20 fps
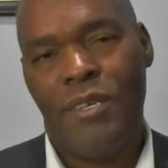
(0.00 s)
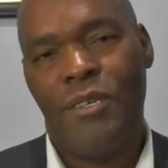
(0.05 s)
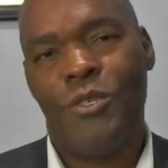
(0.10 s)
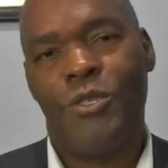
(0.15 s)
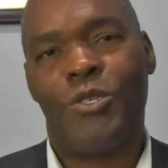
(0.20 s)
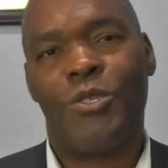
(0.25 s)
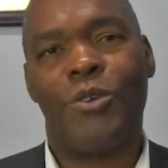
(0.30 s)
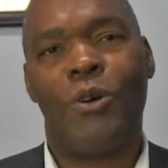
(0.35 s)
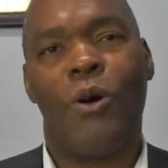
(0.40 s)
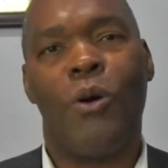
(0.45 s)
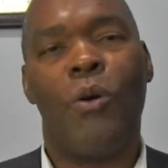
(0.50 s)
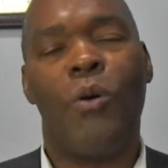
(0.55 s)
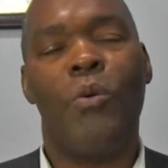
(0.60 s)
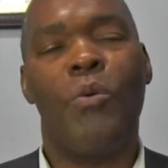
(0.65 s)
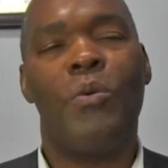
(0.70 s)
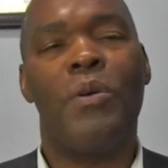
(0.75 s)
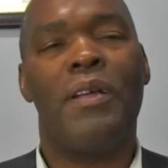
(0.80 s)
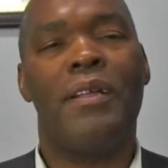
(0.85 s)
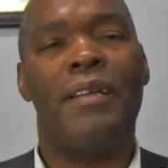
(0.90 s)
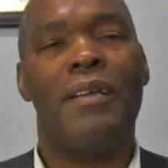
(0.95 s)
So
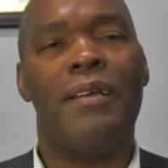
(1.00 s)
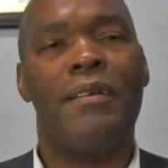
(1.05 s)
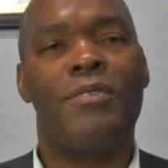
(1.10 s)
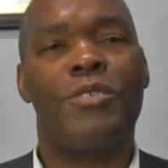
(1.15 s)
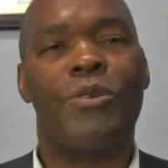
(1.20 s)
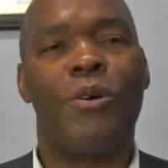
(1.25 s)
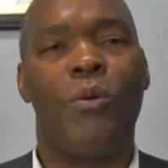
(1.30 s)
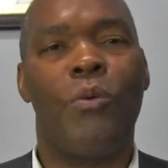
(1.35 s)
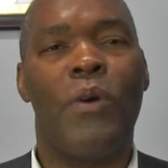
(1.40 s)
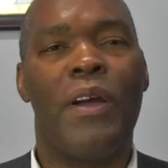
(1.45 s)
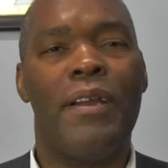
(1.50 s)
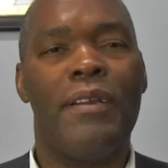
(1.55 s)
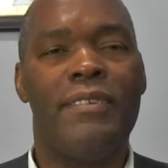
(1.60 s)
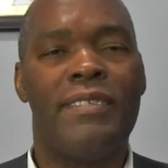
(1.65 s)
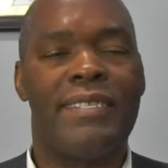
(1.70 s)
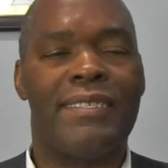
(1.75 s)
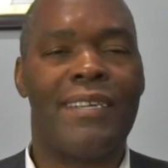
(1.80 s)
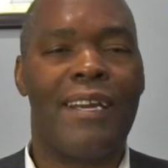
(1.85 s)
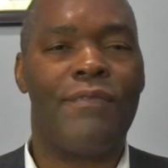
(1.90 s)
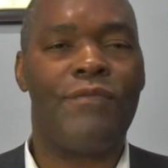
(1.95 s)
when
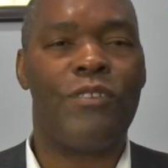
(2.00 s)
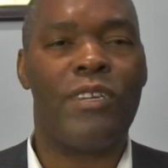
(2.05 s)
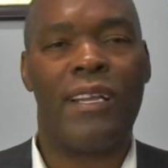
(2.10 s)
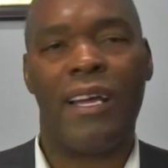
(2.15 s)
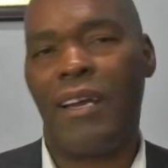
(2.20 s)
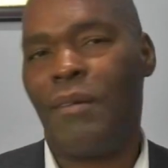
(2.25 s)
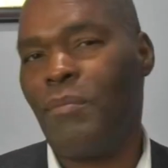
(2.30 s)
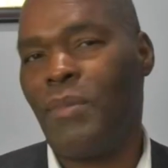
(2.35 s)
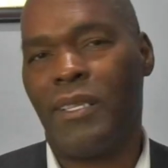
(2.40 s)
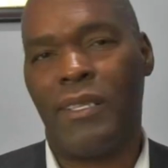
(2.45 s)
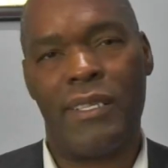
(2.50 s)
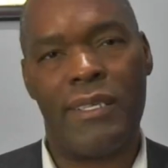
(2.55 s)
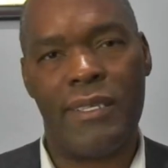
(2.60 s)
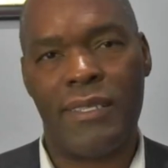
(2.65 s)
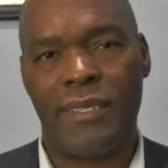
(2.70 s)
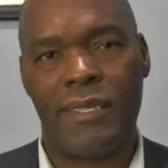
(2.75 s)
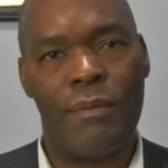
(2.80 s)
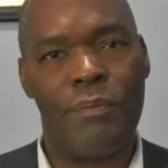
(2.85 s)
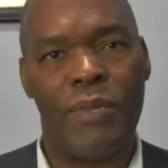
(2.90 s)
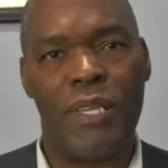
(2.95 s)
several liability
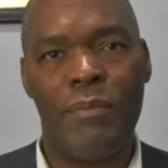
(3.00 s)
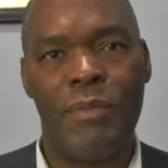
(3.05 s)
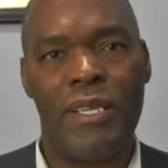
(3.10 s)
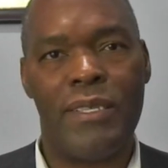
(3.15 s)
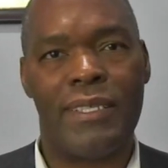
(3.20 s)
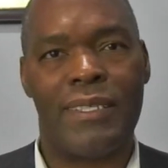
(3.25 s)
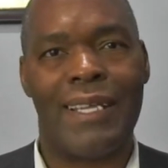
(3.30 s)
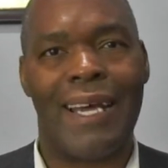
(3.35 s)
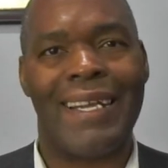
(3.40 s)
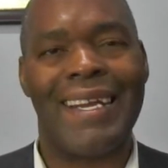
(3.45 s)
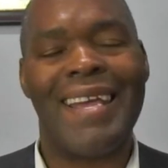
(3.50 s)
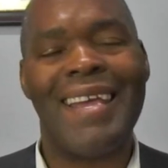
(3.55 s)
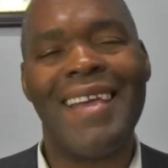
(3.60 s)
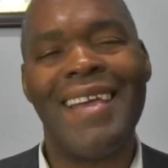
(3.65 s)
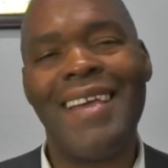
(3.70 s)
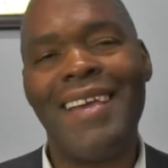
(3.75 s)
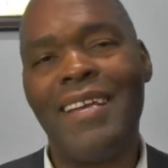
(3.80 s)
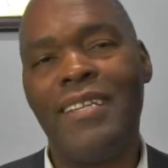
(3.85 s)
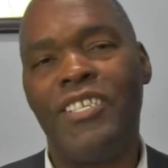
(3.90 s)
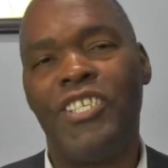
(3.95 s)
simply means that
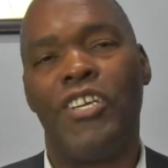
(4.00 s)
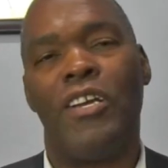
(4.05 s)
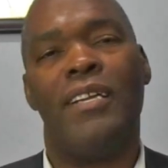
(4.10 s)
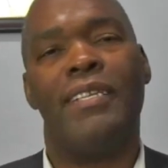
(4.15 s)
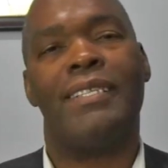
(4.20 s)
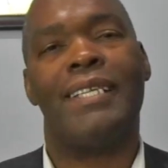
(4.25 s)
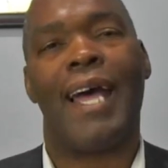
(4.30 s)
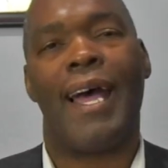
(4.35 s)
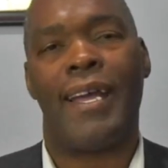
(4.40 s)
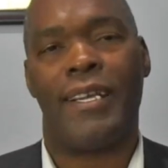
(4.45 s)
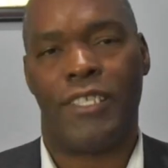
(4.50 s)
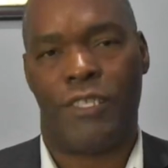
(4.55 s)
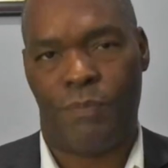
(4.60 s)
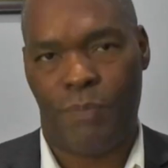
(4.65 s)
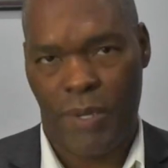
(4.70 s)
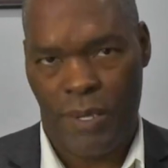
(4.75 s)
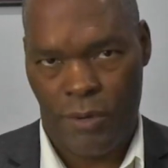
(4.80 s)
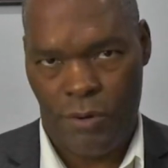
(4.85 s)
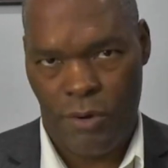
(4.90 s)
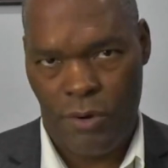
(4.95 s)
each
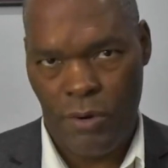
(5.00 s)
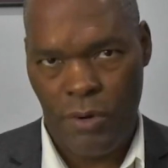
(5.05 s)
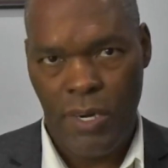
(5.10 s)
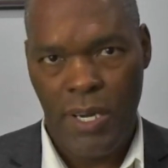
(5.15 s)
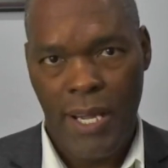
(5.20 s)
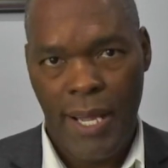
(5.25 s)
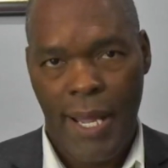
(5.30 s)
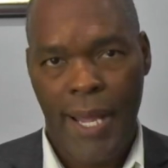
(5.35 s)
taxpayer,